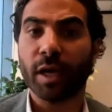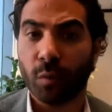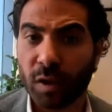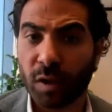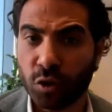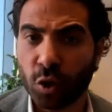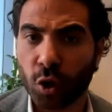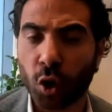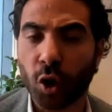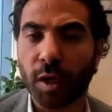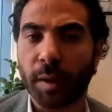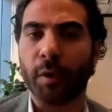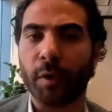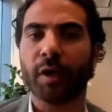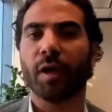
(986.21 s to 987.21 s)
what you're calling
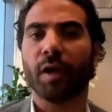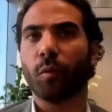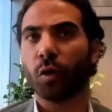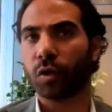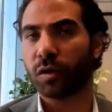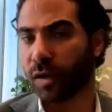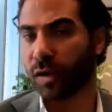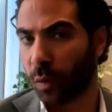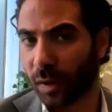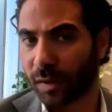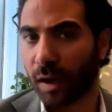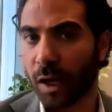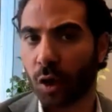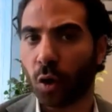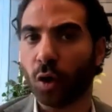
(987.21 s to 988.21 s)
brick and mortar, and what
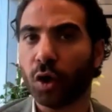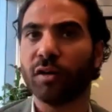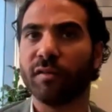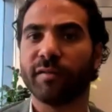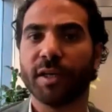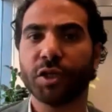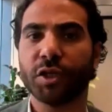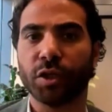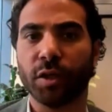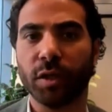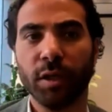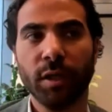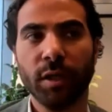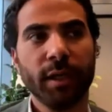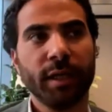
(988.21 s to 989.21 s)
I call conventional
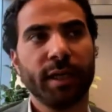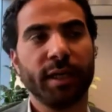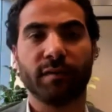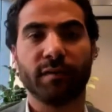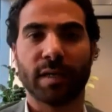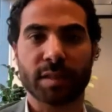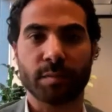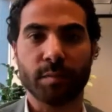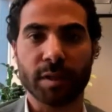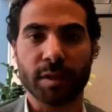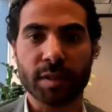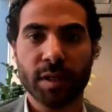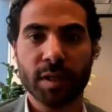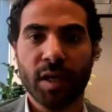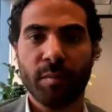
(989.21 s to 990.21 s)
investments.